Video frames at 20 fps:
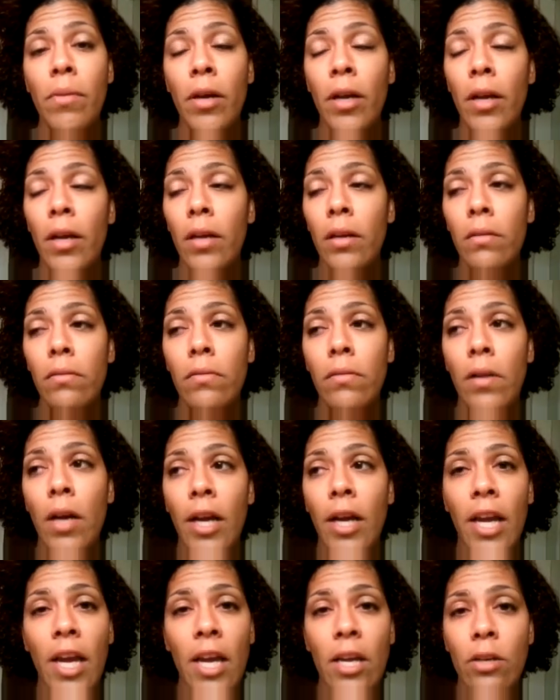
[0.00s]
but
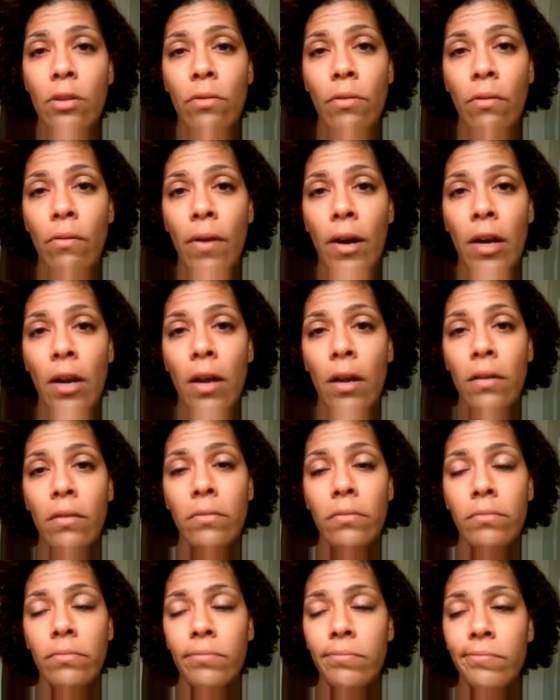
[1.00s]
I can't do it right
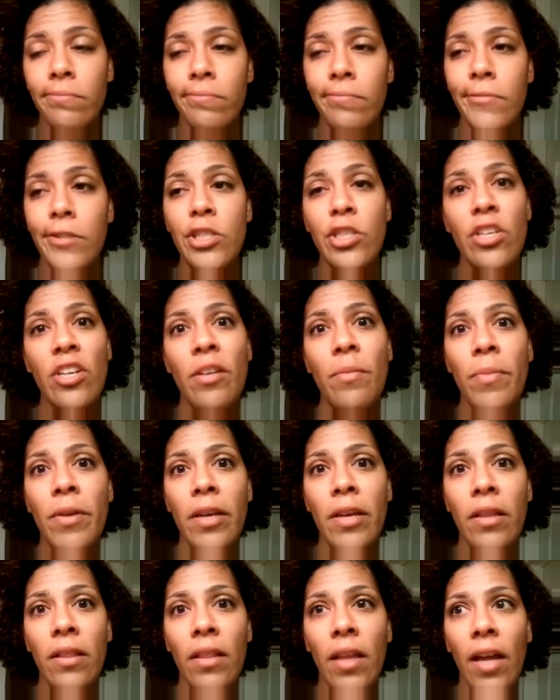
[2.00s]
now. It's going to
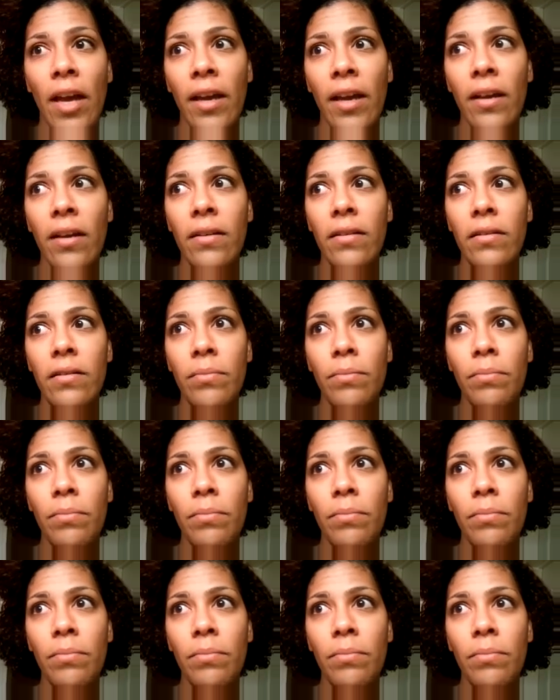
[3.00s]
be like